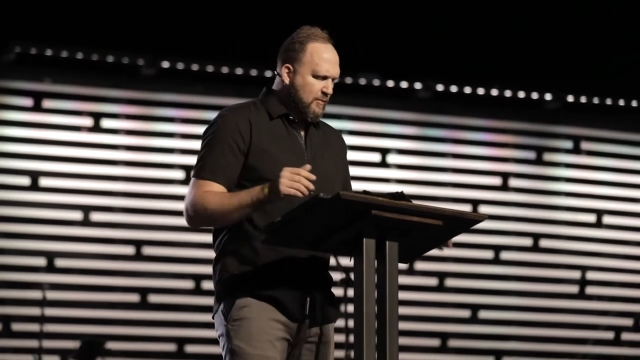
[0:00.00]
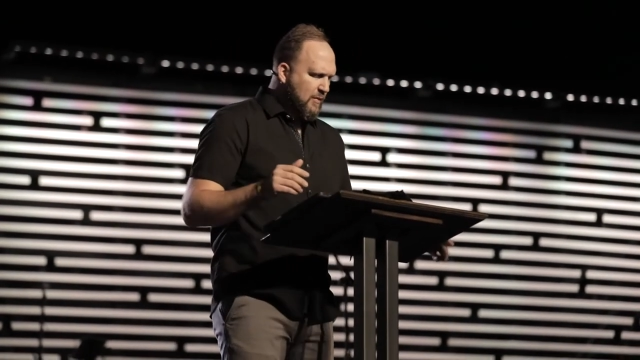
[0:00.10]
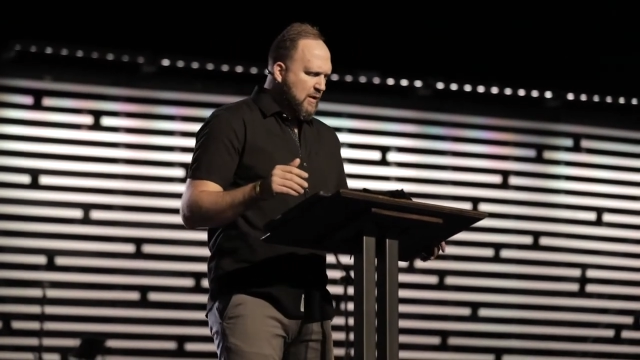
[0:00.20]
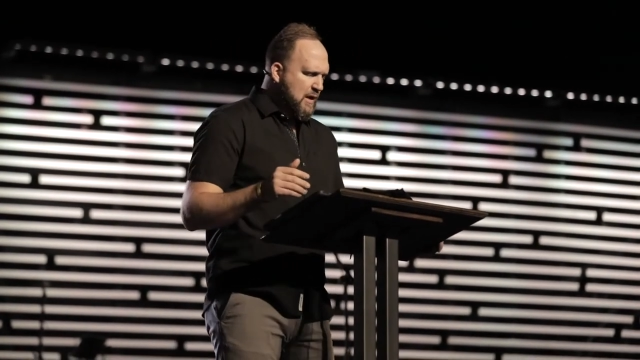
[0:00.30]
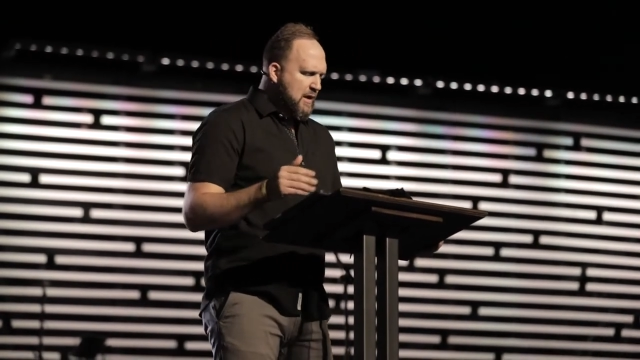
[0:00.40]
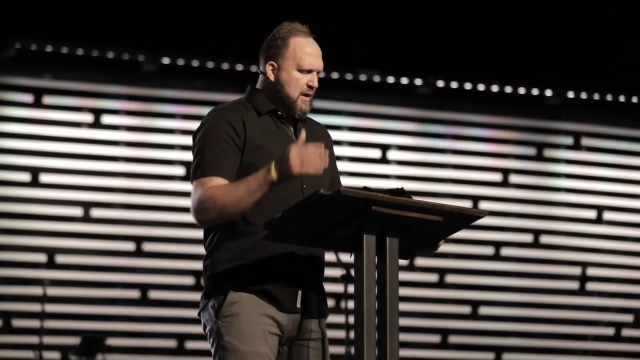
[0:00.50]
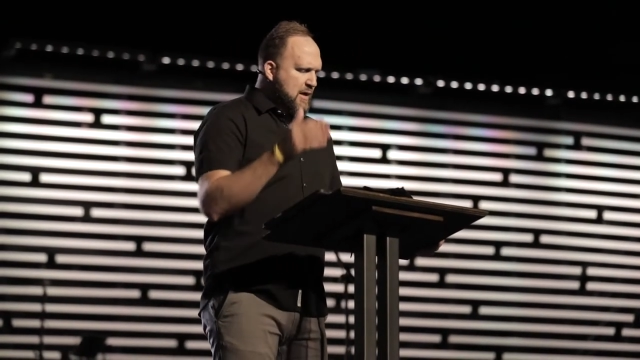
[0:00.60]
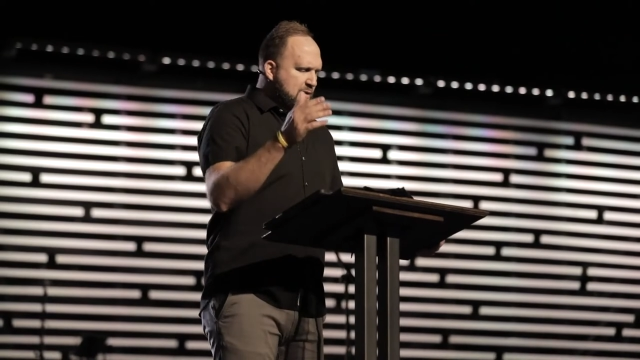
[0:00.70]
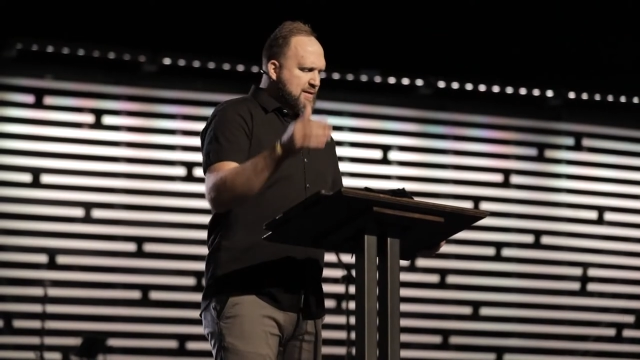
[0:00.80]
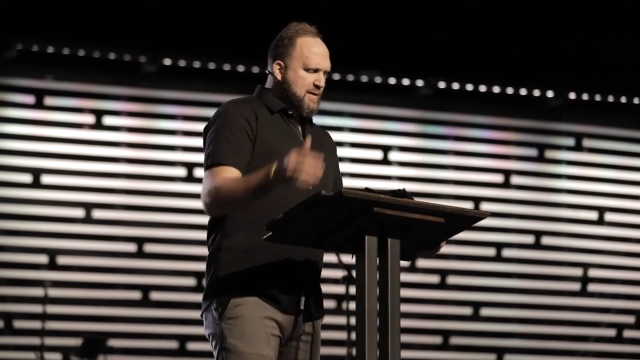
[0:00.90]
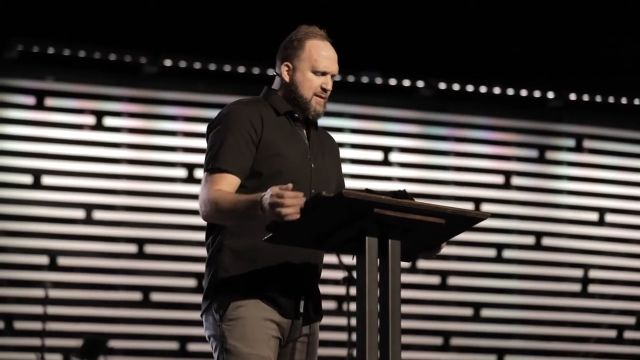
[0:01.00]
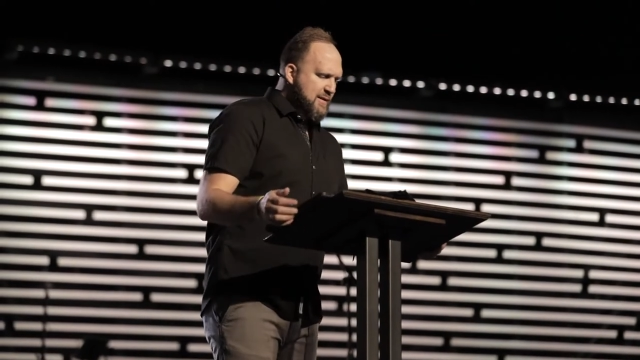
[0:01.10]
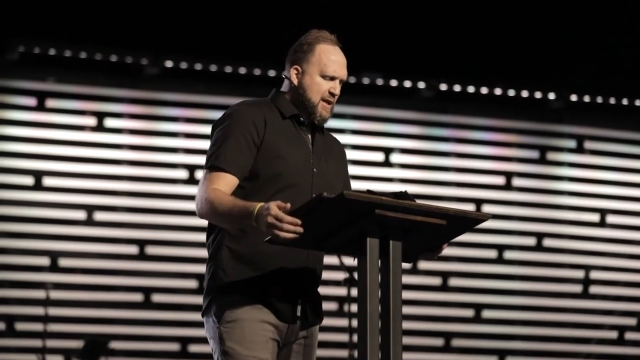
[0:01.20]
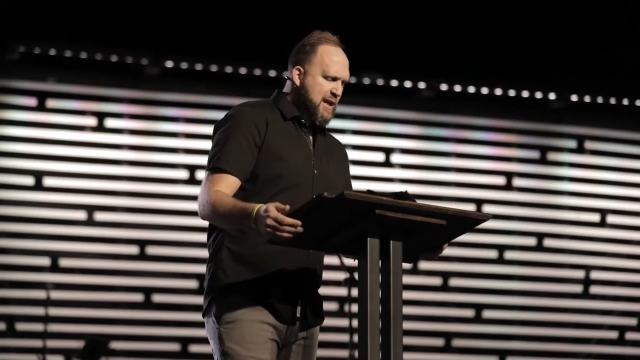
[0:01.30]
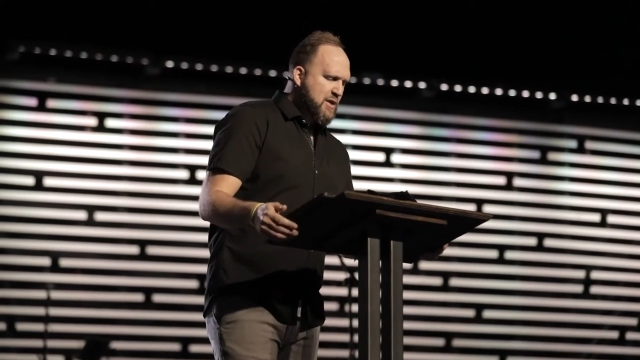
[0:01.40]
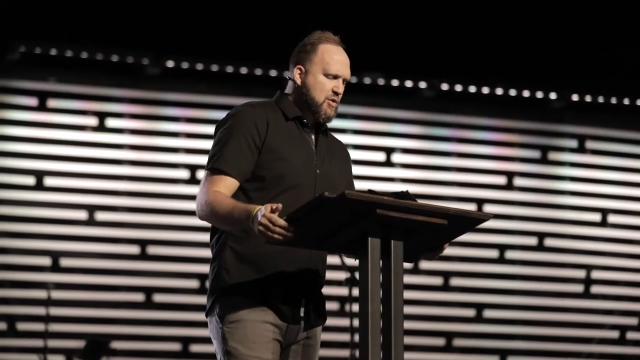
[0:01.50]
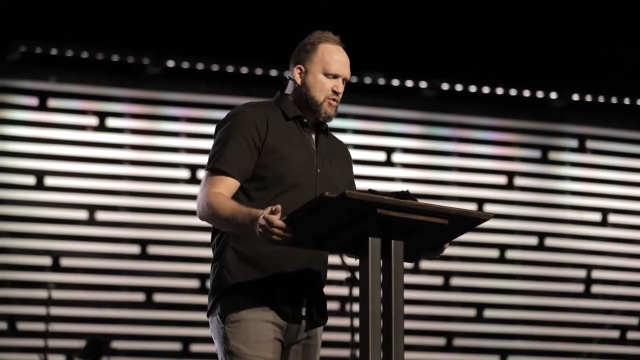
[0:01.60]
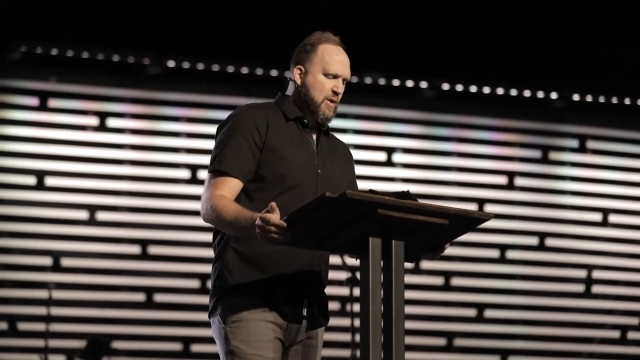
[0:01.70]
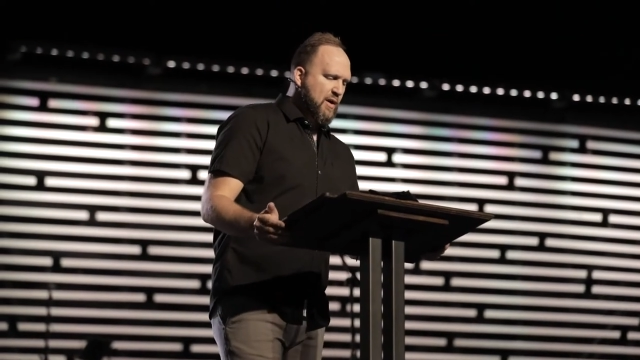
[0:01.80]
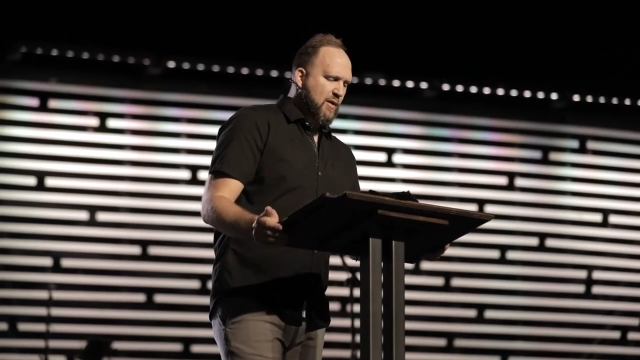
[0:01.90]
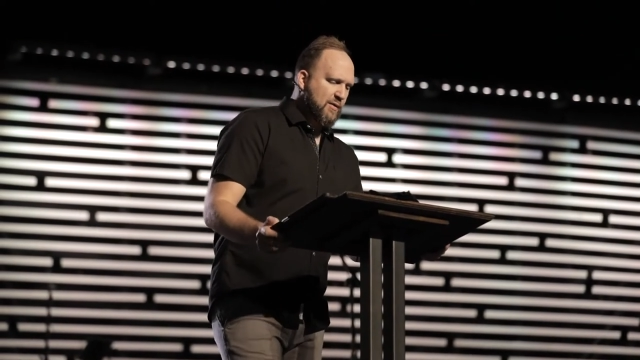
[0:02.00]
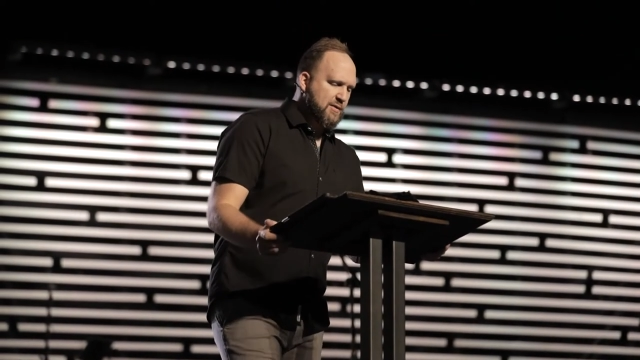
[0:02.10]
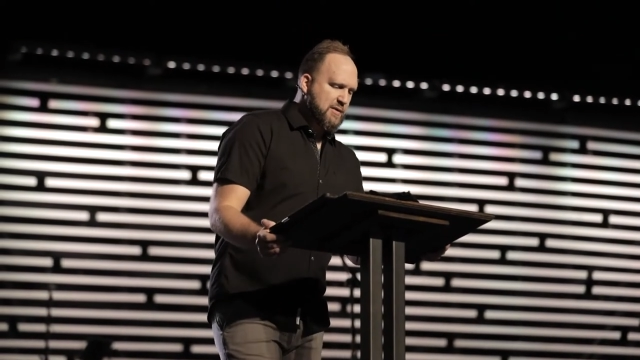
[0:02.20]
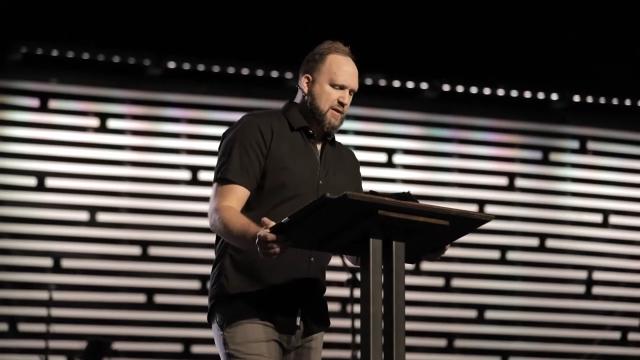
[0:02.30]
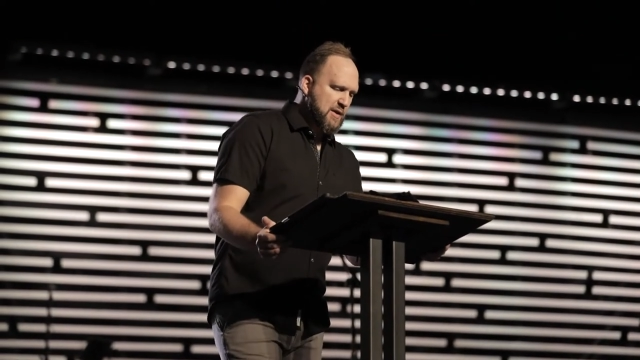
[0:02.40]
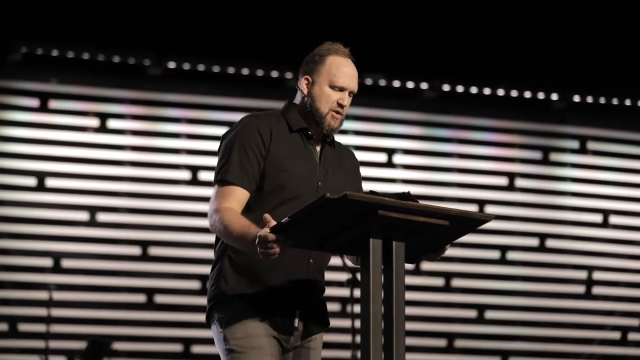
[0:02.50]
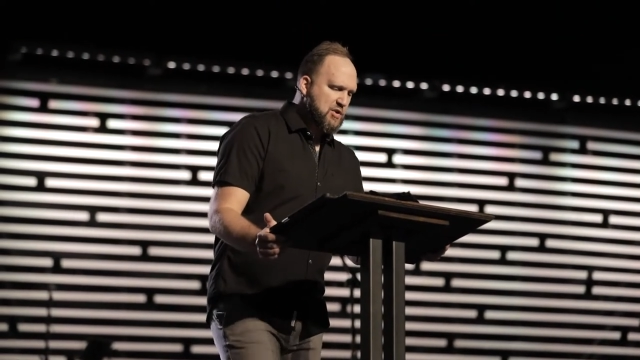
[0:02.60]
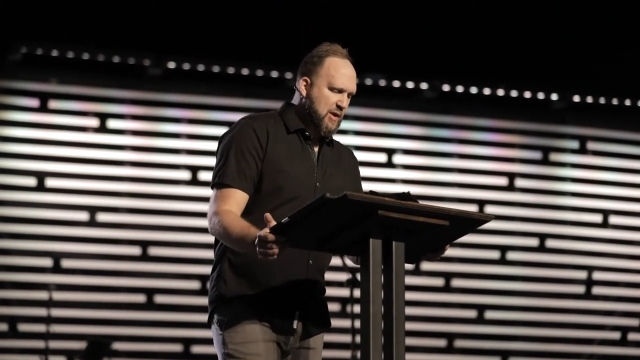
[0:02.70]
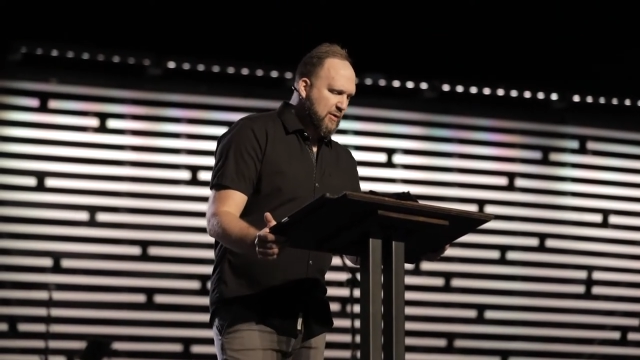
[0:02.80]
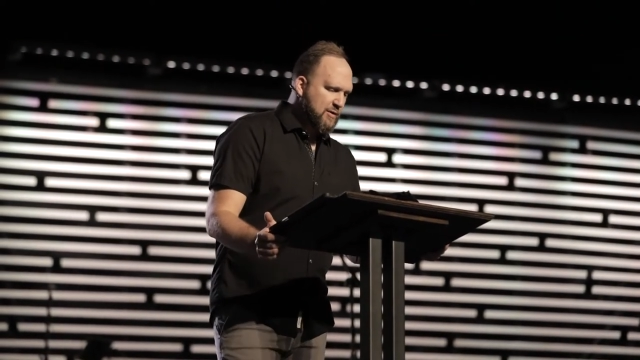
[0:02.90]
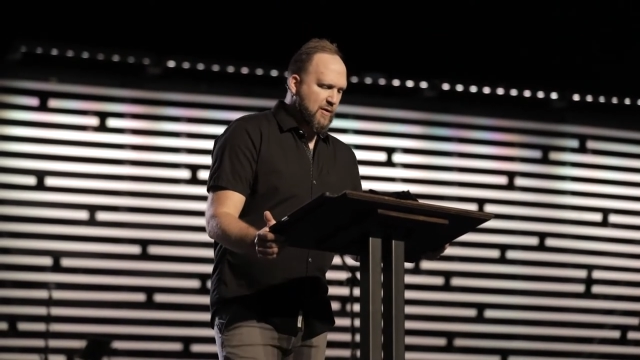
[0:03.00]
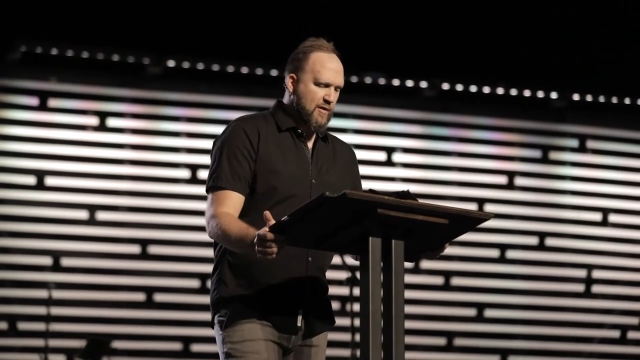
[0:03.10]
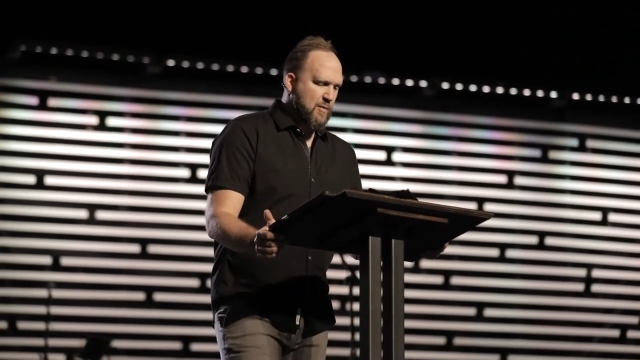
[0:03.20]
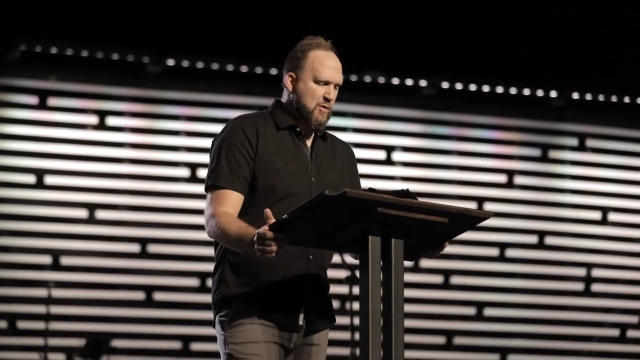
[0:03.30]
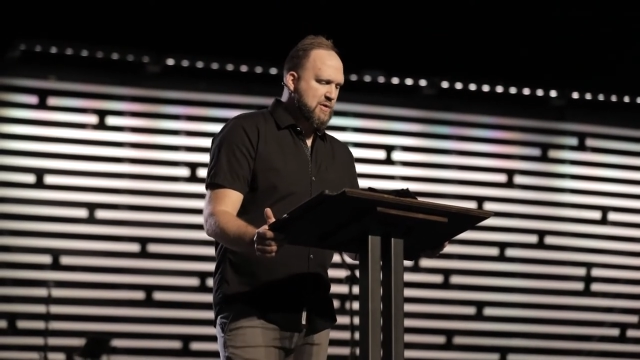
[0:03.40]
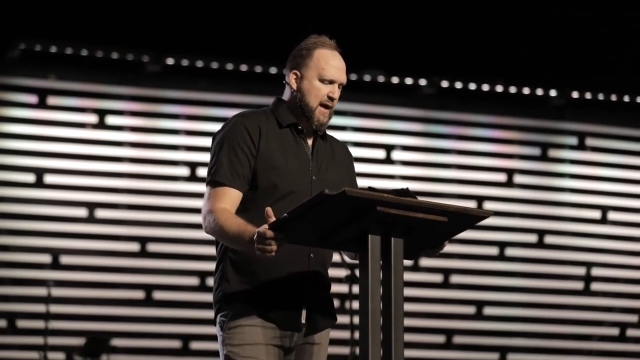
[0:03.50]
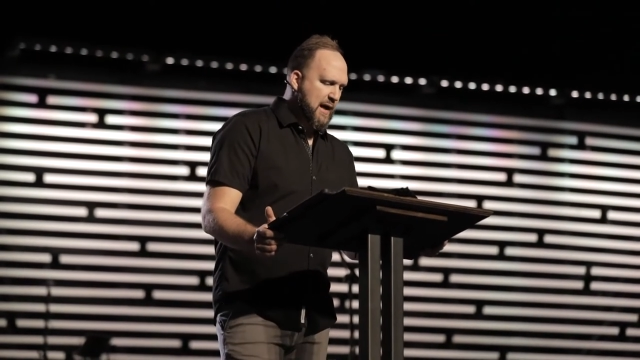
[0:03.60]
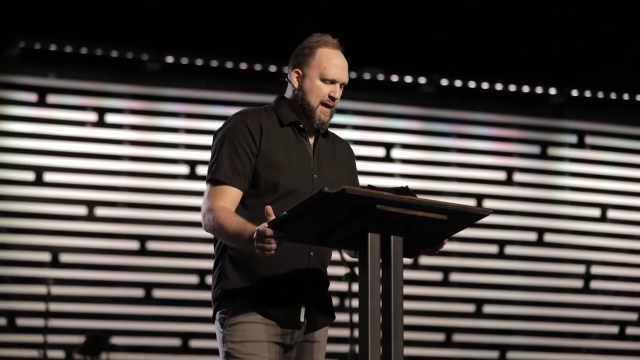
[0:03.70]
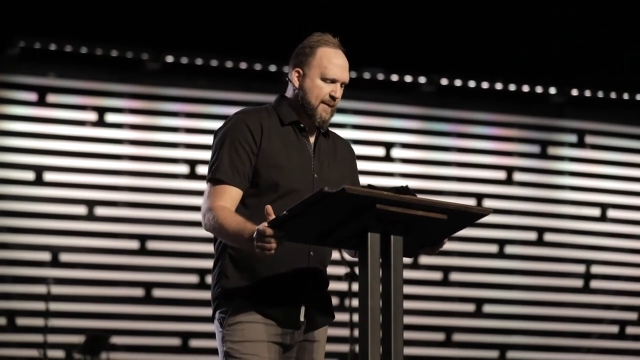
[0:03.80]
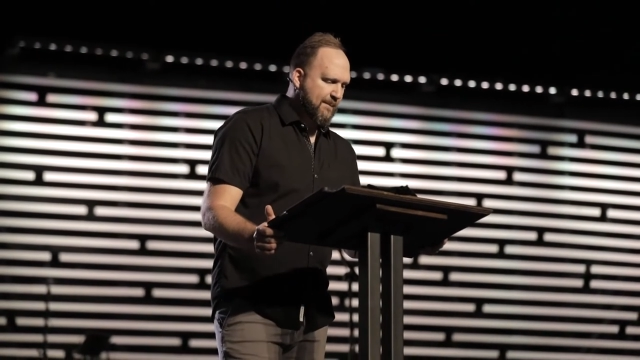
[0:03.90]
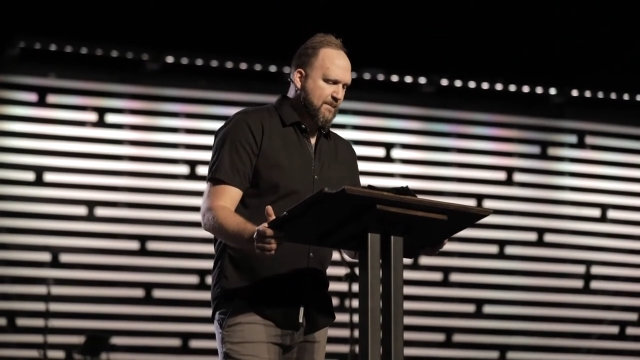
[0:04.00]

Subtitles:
It says this: He who dwells in the shelter of the Most High